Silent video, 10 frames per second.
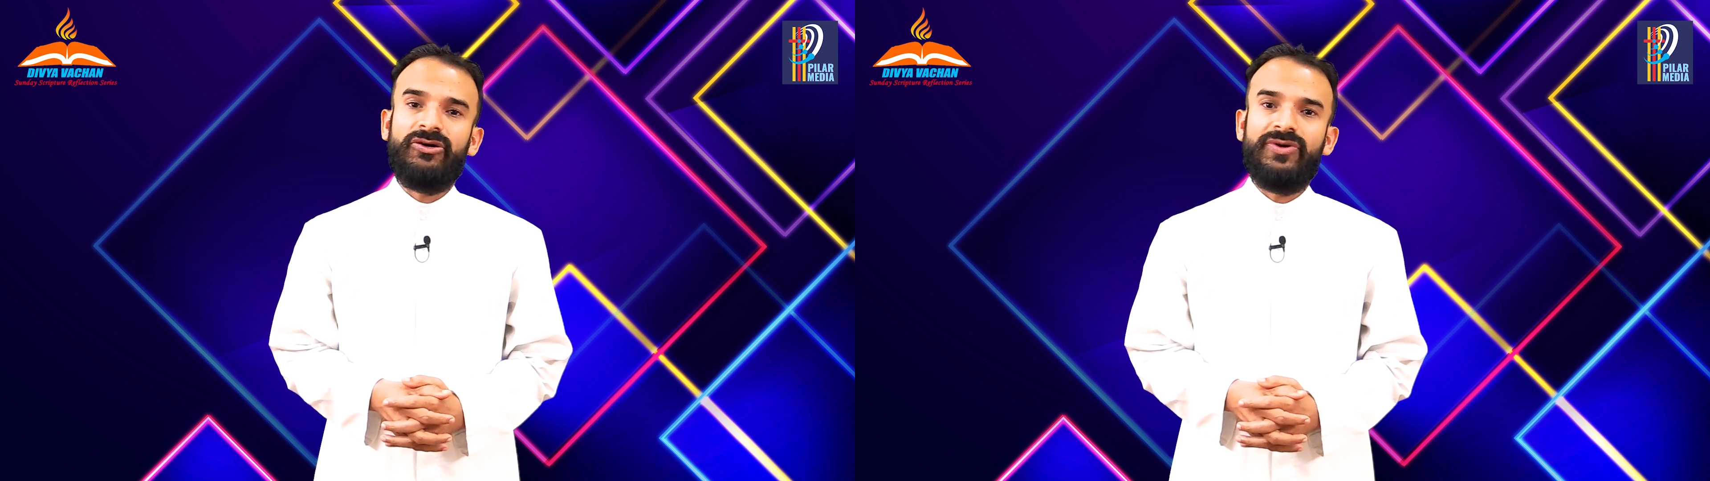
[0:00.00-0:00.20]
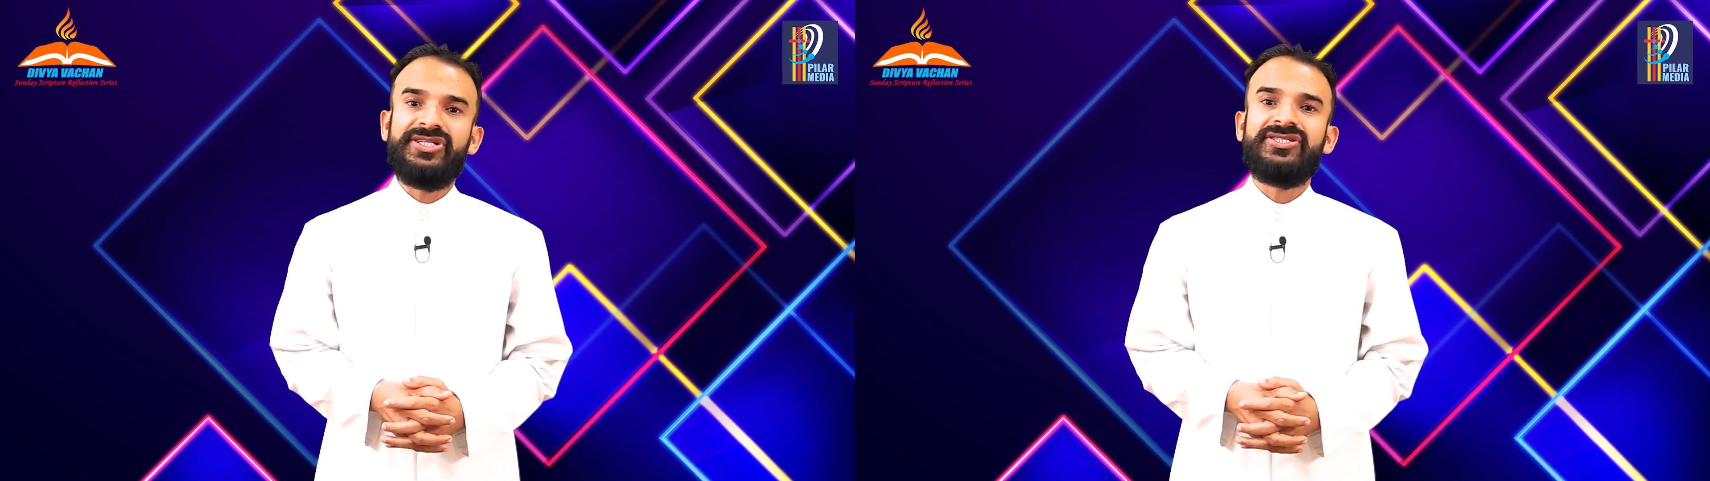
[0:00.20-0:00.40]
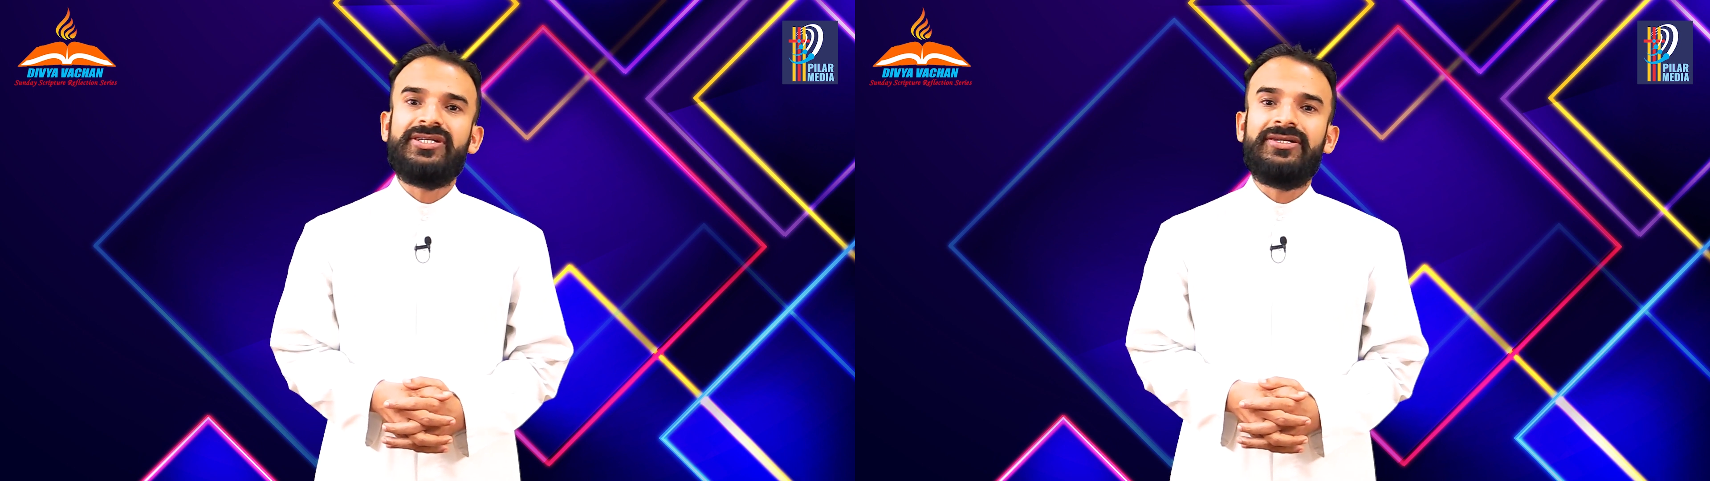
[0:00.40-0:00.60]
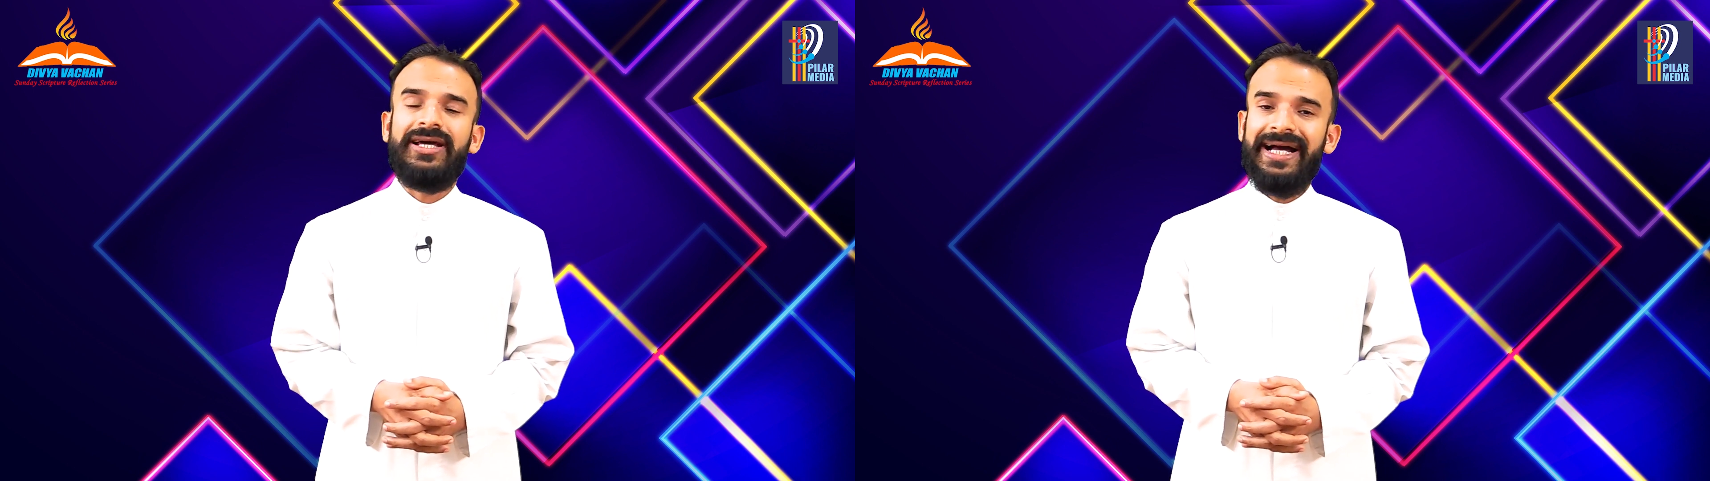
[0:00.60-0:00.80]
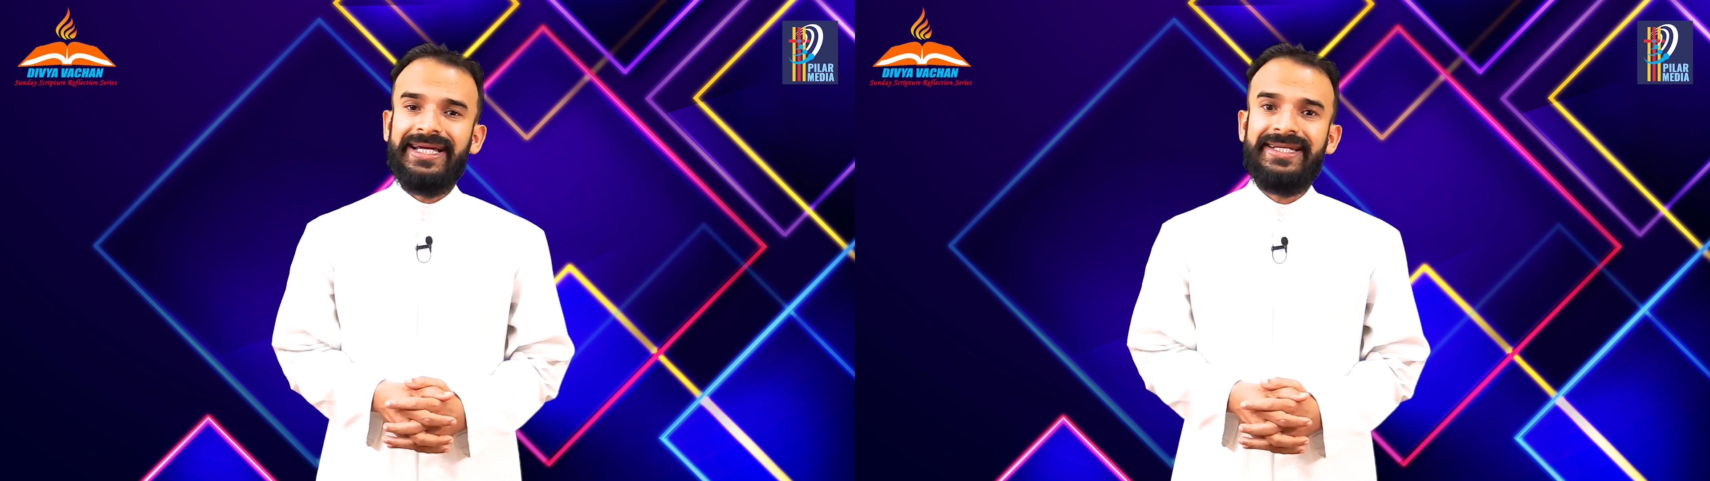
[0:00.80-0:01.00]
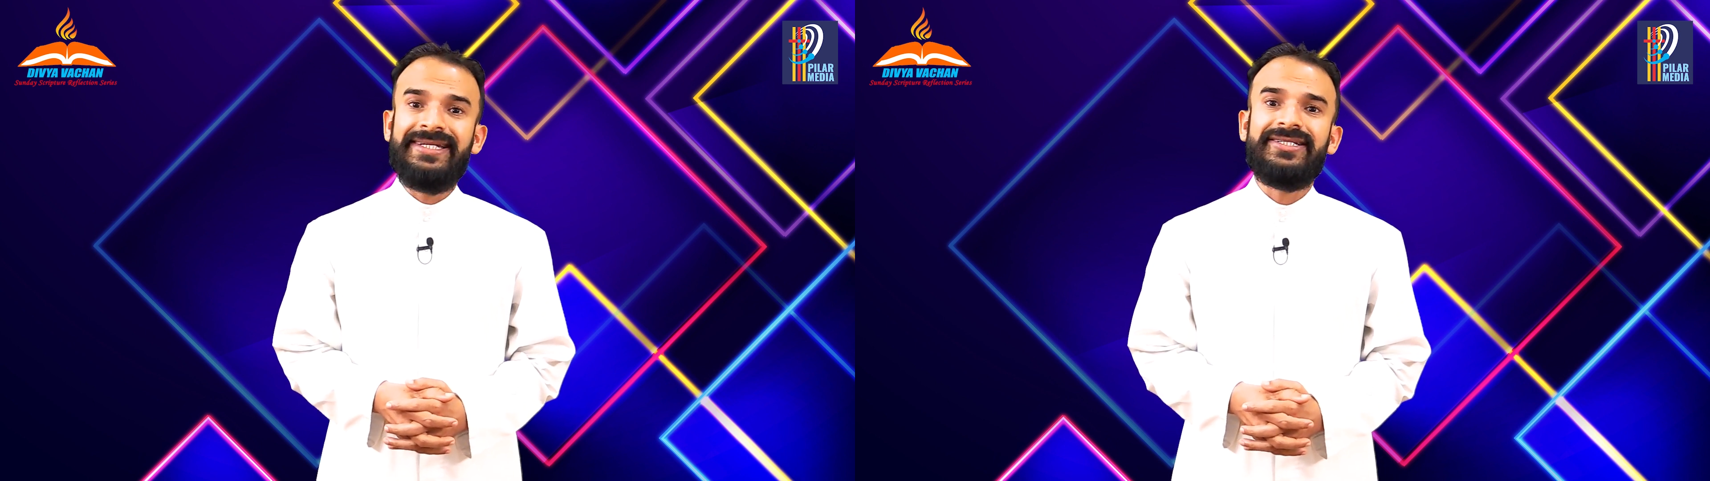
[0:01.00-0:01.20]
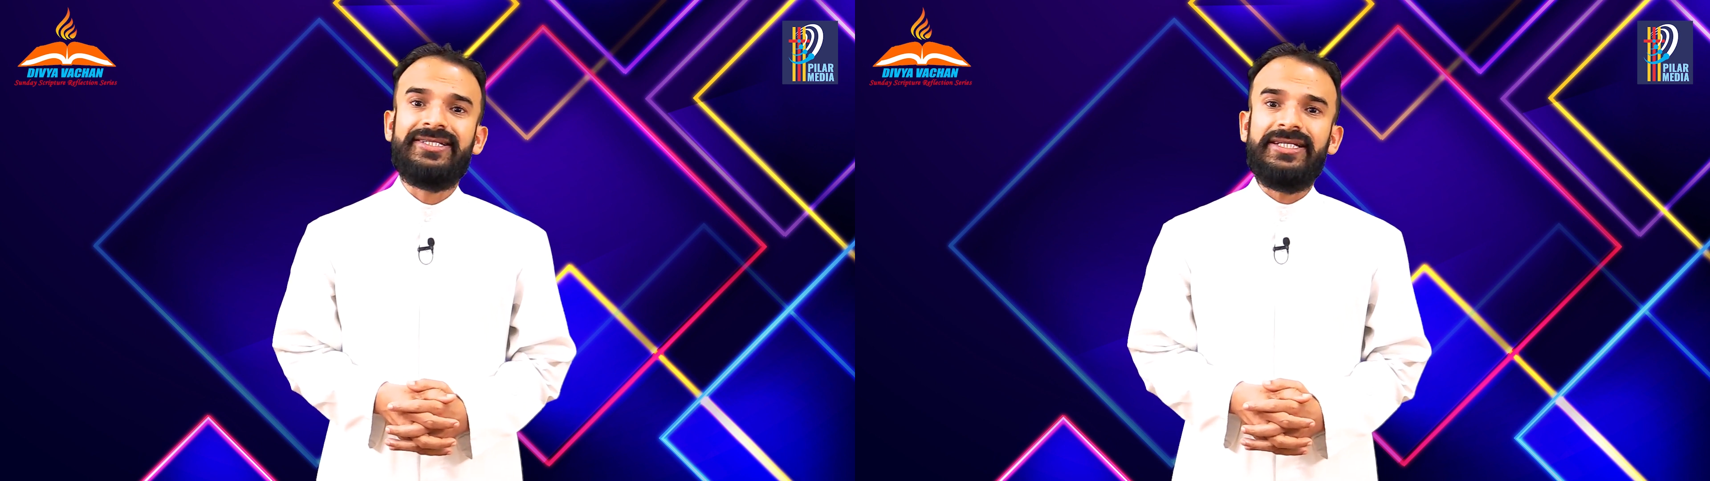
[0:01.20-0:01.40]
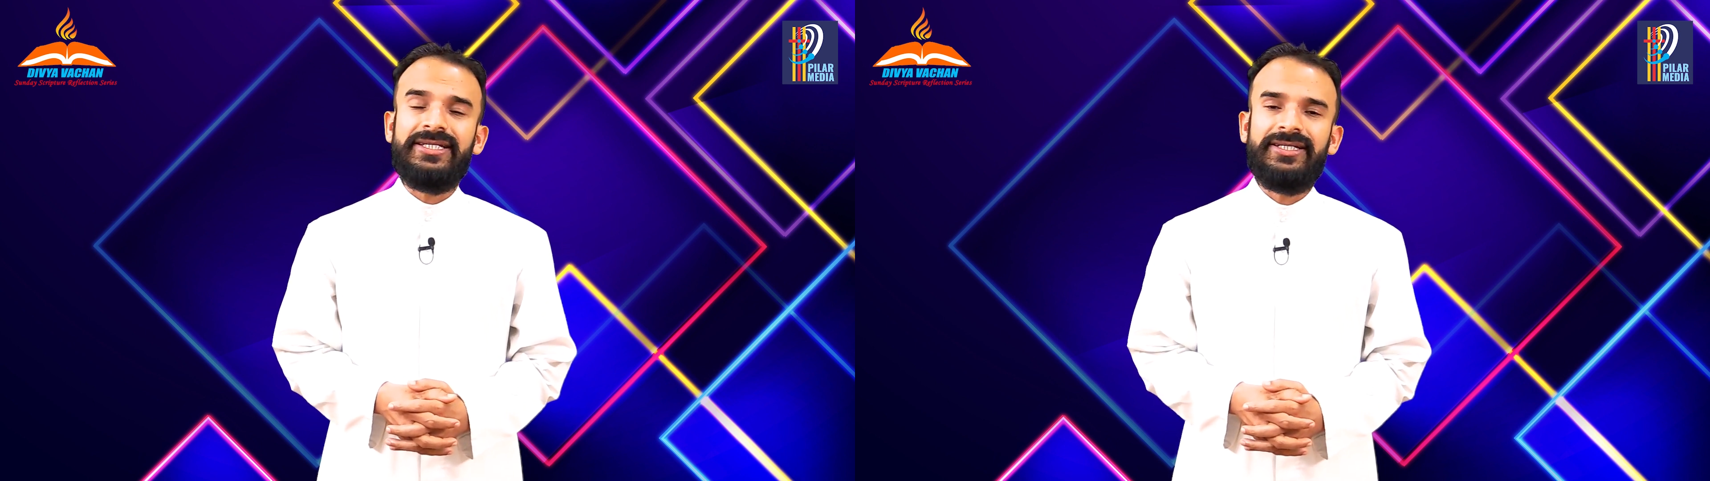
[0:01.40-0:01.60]
Christian
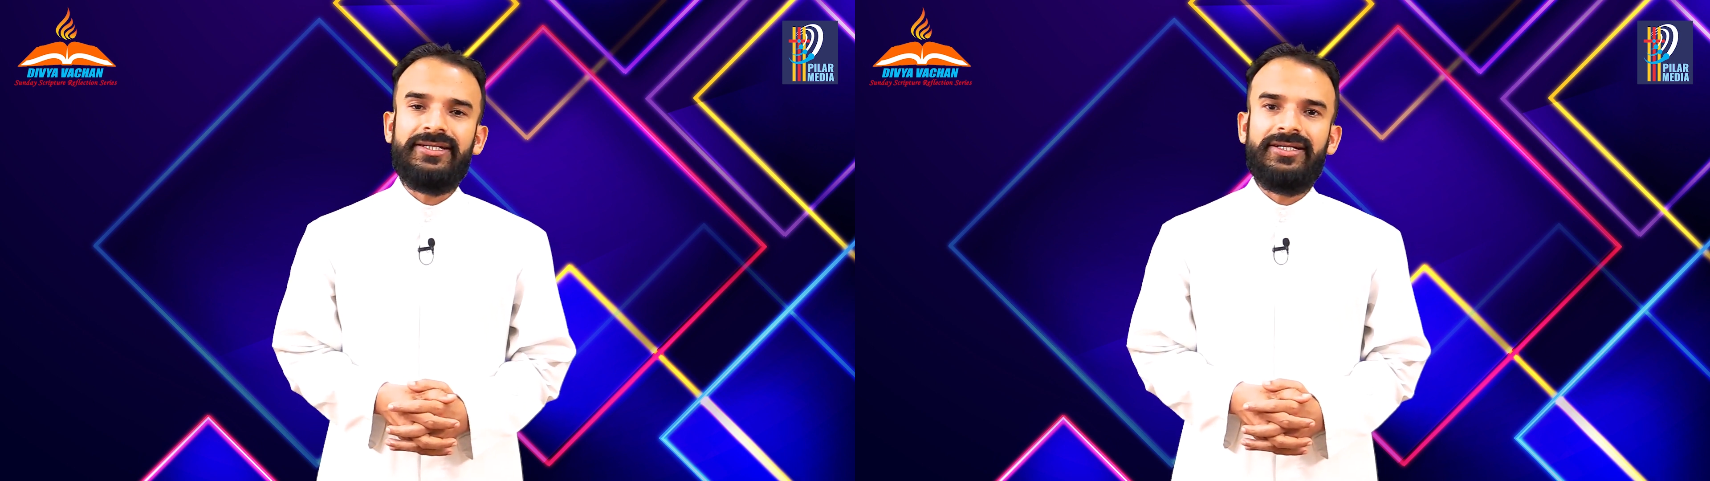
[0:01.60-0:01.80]
identity